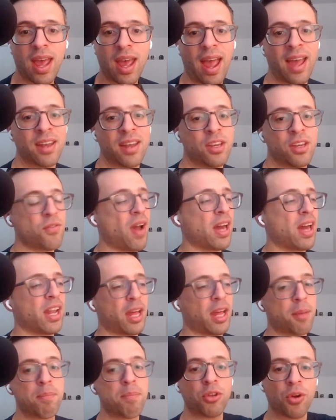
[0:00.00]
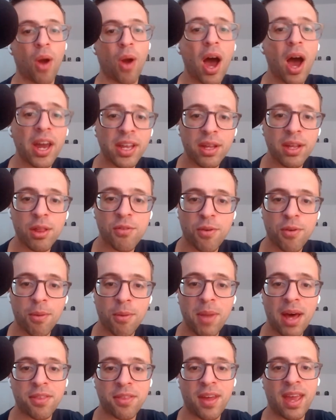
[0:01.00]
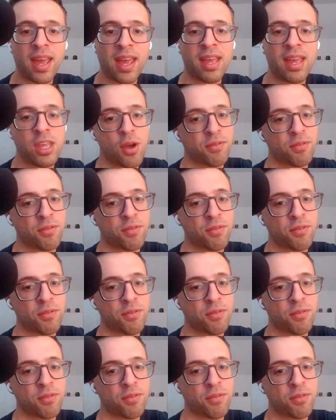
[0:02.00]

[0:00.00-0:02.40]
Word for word: and you've got to like build your audience from nothing.